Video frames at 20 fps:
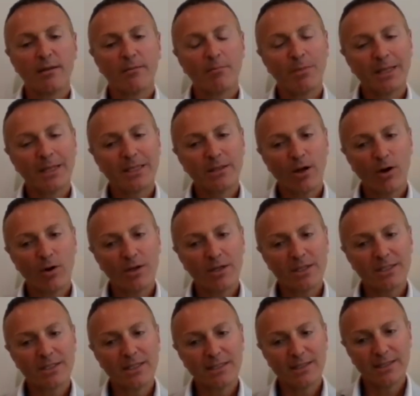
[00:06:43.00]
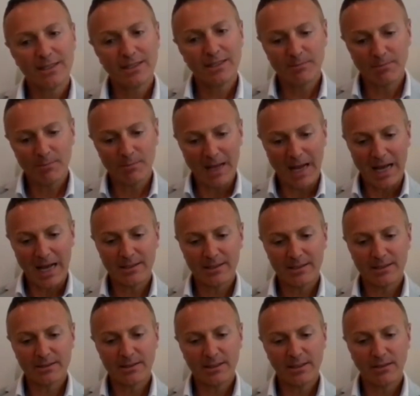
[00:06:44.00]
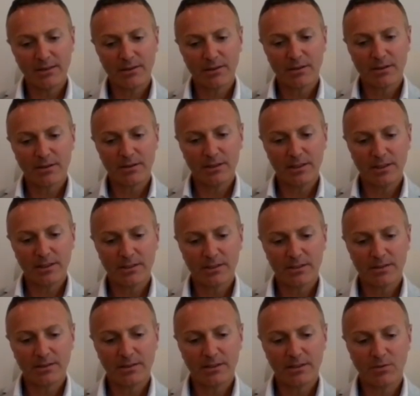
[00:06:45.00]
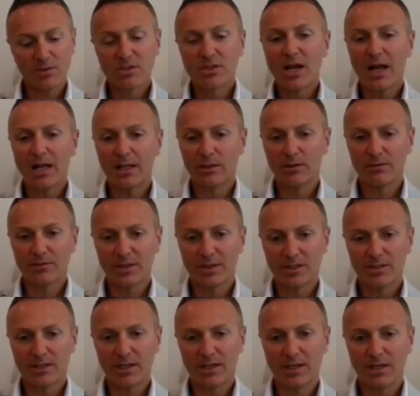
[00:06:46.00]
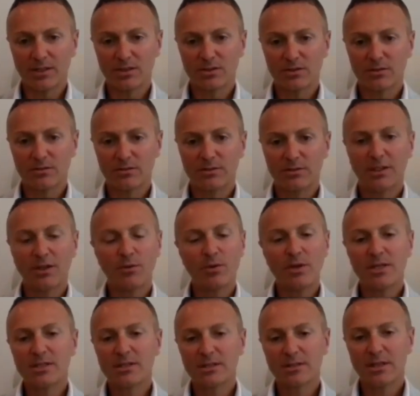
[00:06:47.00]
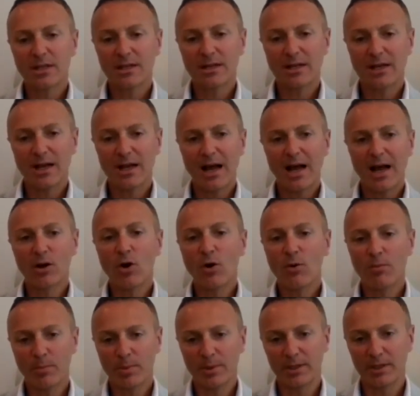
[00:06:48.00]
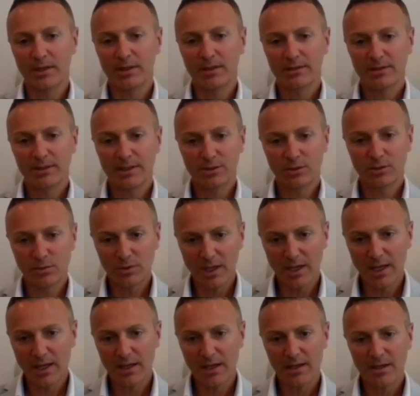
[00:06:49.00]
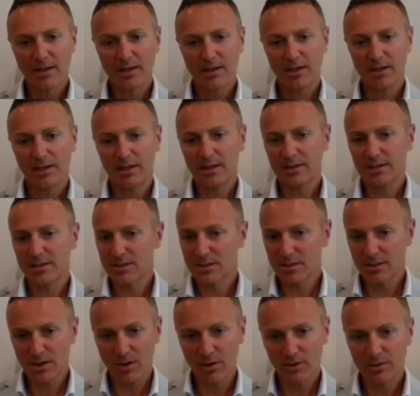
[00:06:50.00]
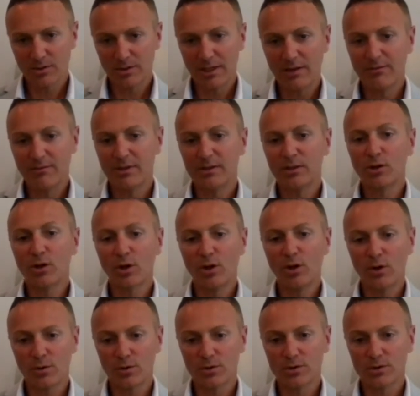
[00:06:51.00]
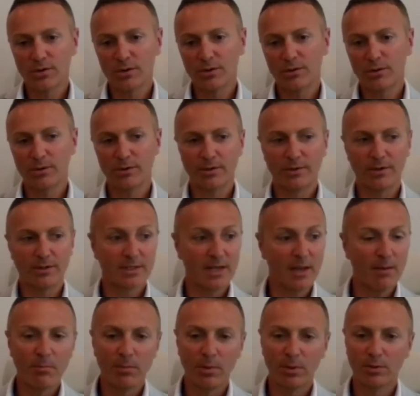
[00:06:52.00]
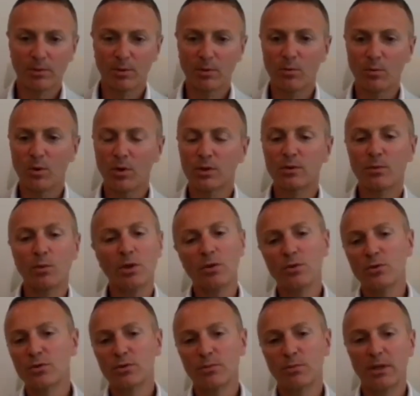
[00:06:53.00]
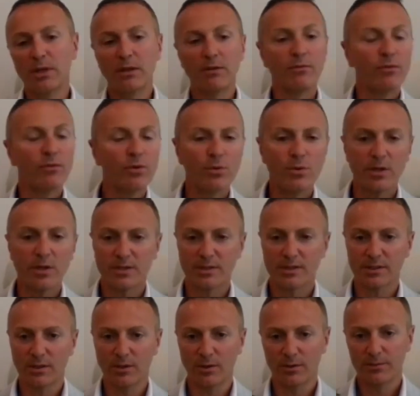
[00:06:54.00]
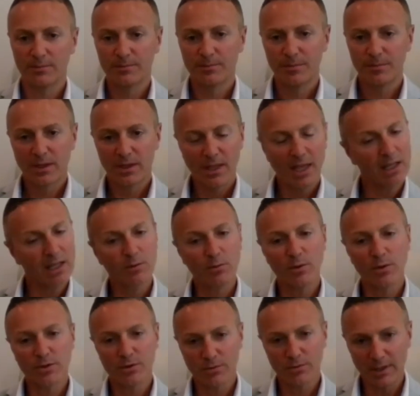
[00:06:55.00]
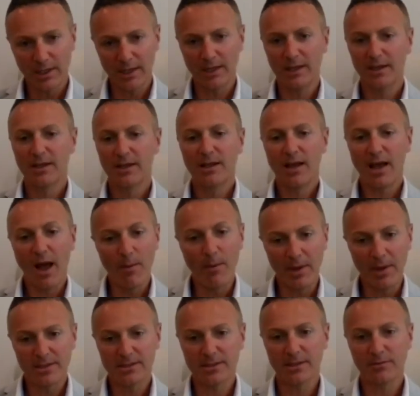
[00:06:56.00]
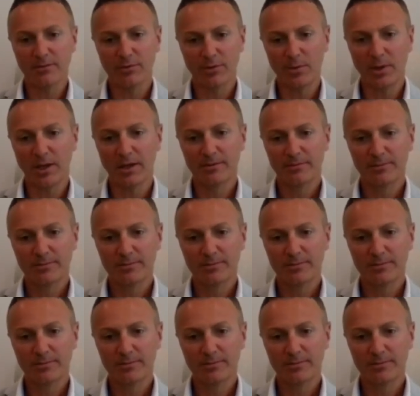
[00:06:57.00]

But honestly, underneath the result of the installation, there is a company that today it is not even close or resemble what we used to be a few years ago. That was really amazing for me.